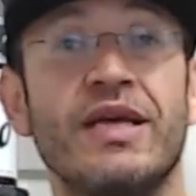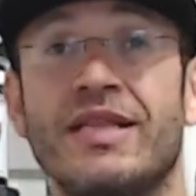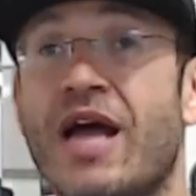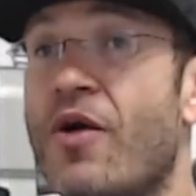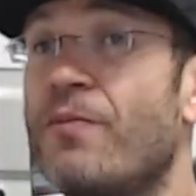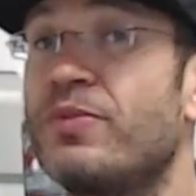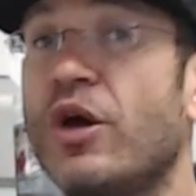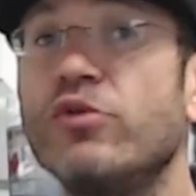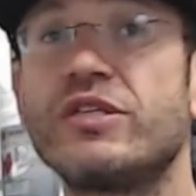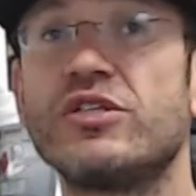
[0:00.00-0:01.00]
Now,
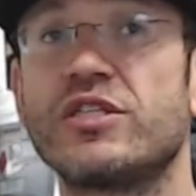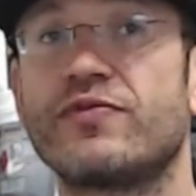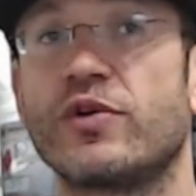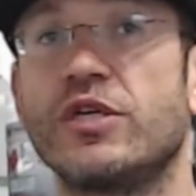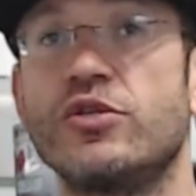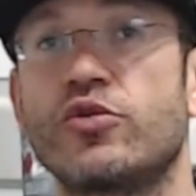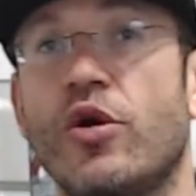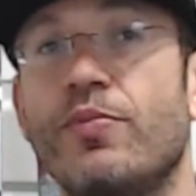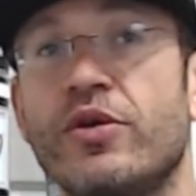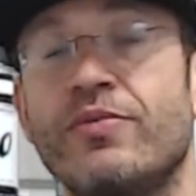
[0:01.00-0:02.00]
dosages for
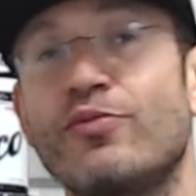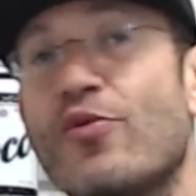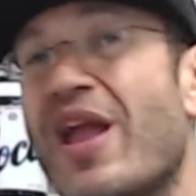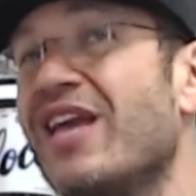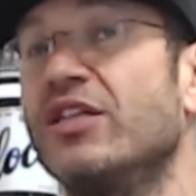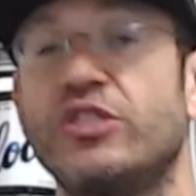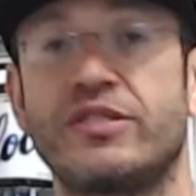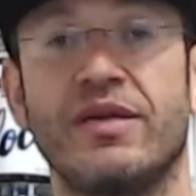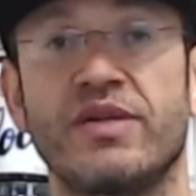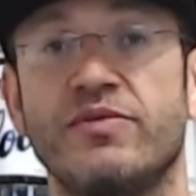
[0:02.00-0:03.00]
dendrobium range.
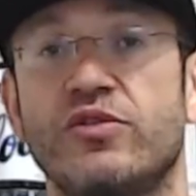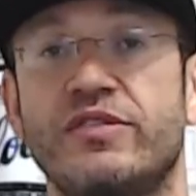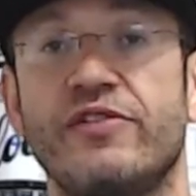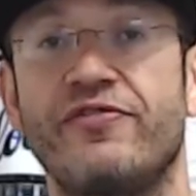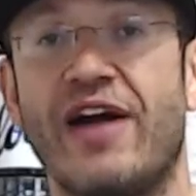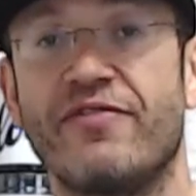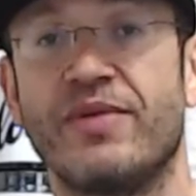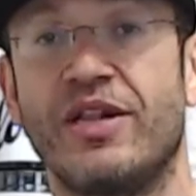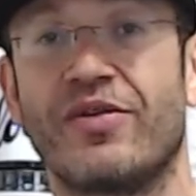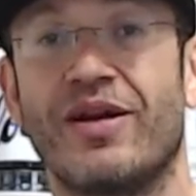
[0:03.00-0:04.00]
Sometimes you see 5
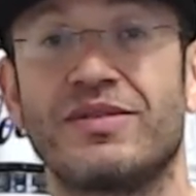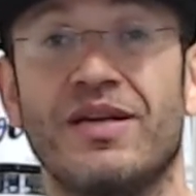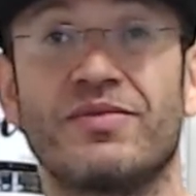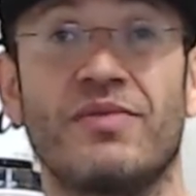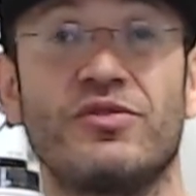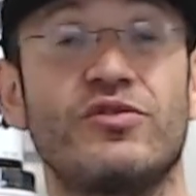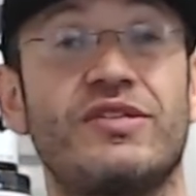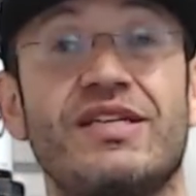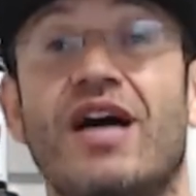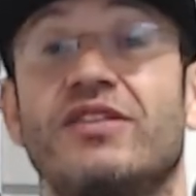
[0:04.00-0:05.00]
milligrams. Sometimes you
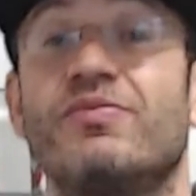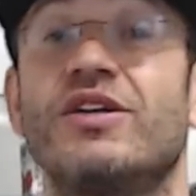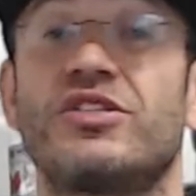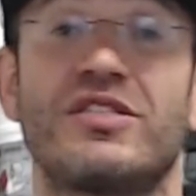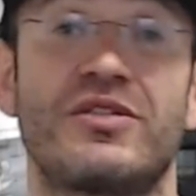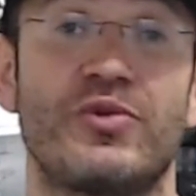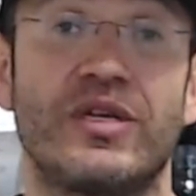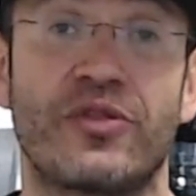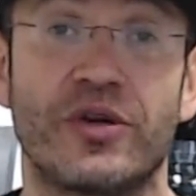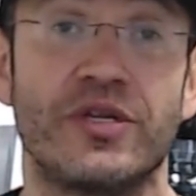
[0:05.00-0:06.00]
see as much as
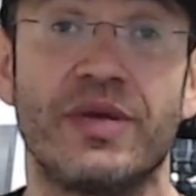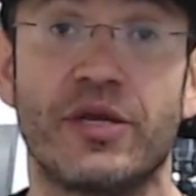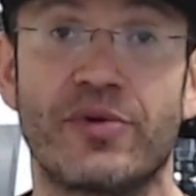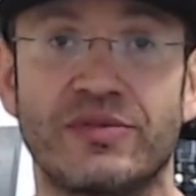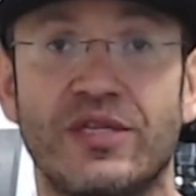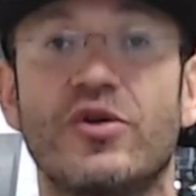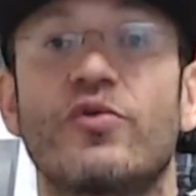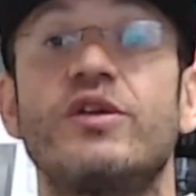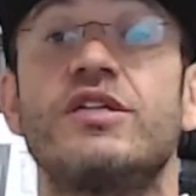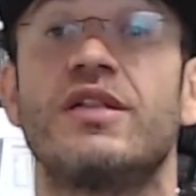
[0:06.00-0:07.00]
30 milligrams in the
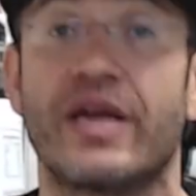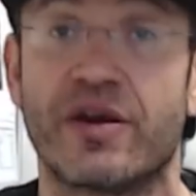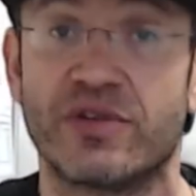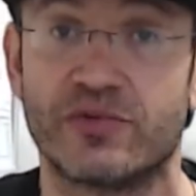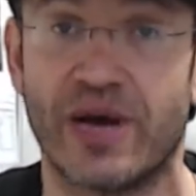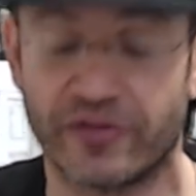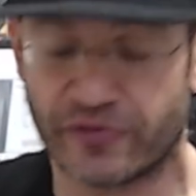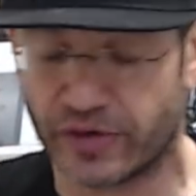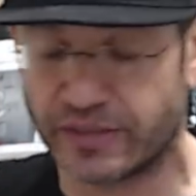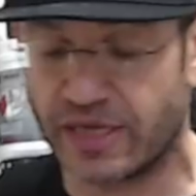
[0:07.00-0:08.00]
original Ares White,
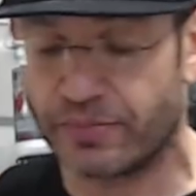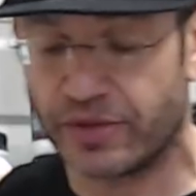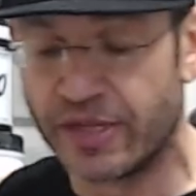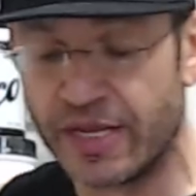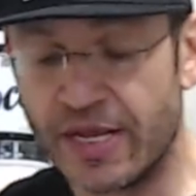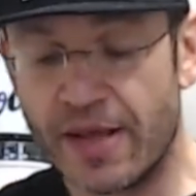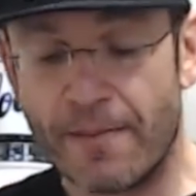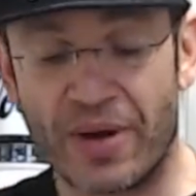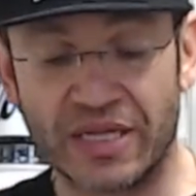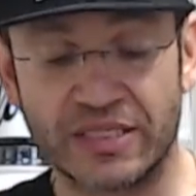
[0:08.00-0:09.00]
for example.
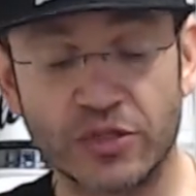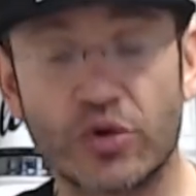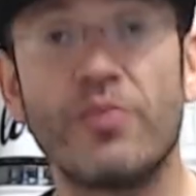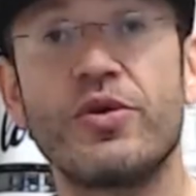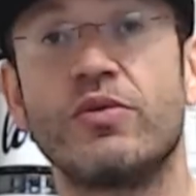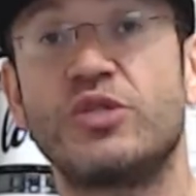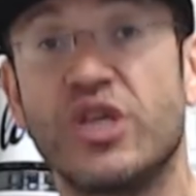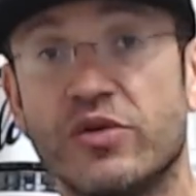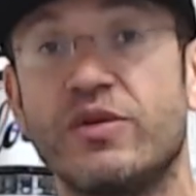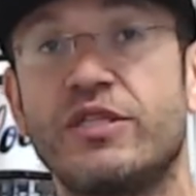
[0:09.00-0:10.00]
But dendrobium,
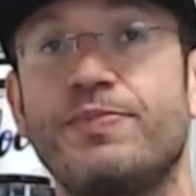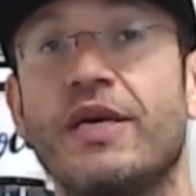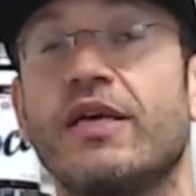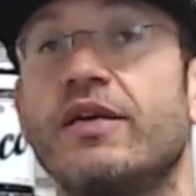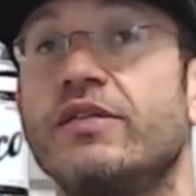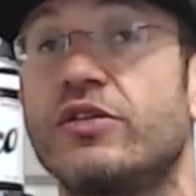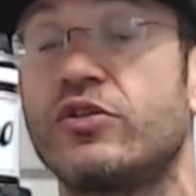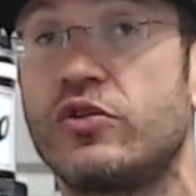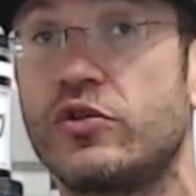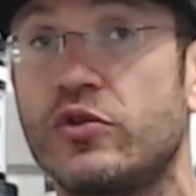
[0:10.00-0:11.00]
generally speaking, is a
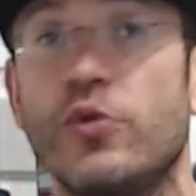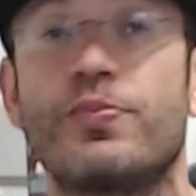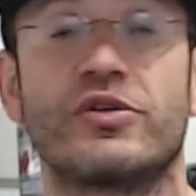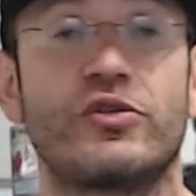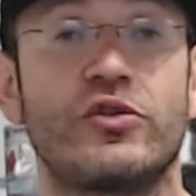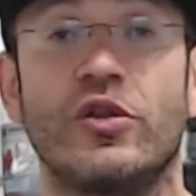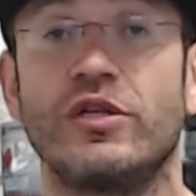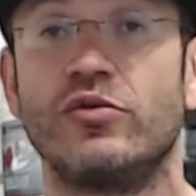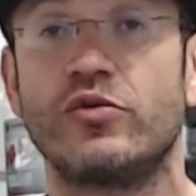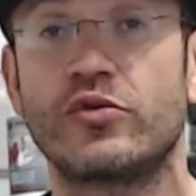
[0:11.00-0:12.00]
super
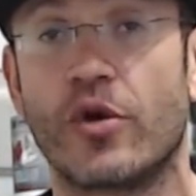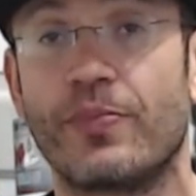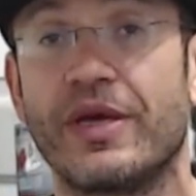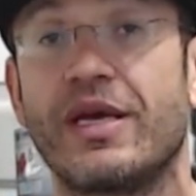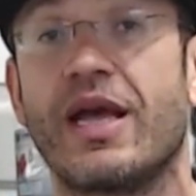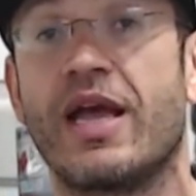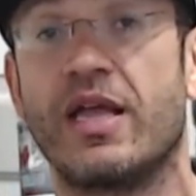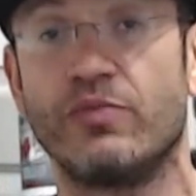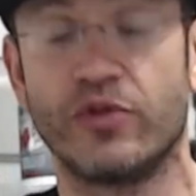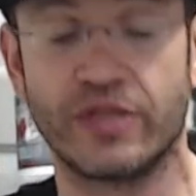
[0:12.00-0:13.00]
solid nootropic
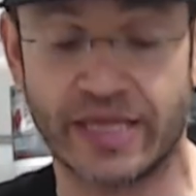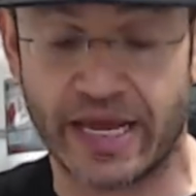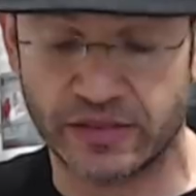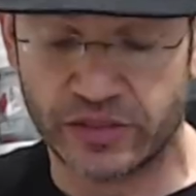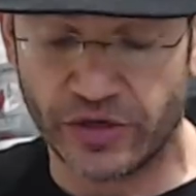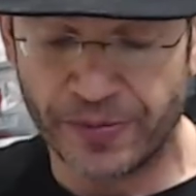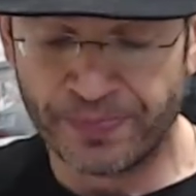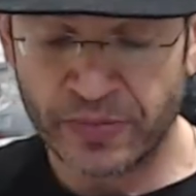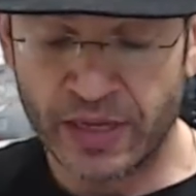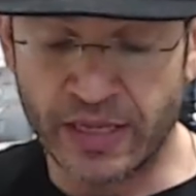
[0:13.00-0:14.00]
and mood enhancer.
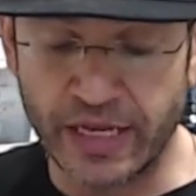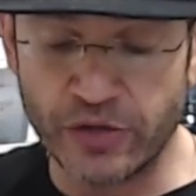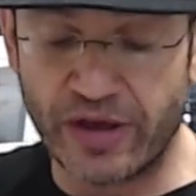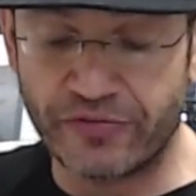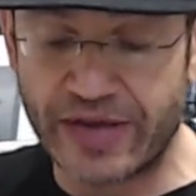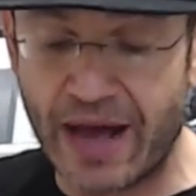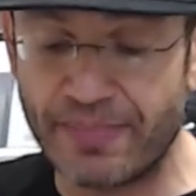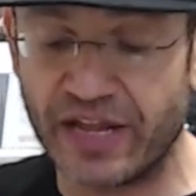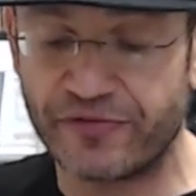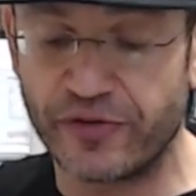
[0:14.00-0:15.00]
And then you have
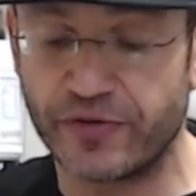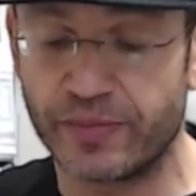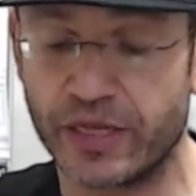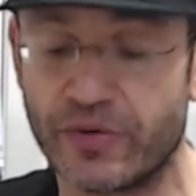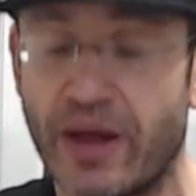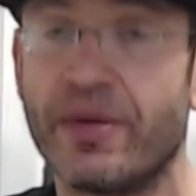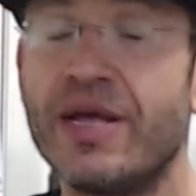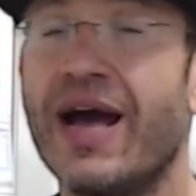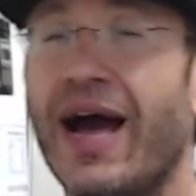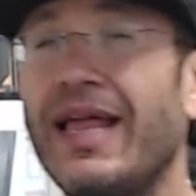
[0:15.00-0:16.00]
GABA at 50 milligram.
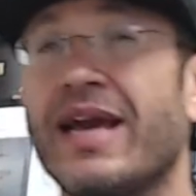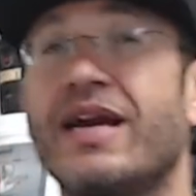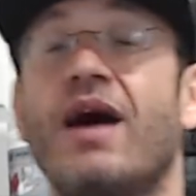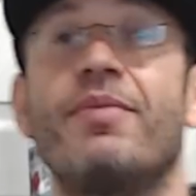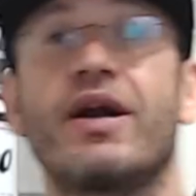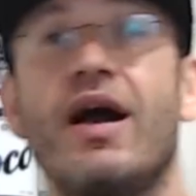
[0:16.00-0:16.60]
I like GABA.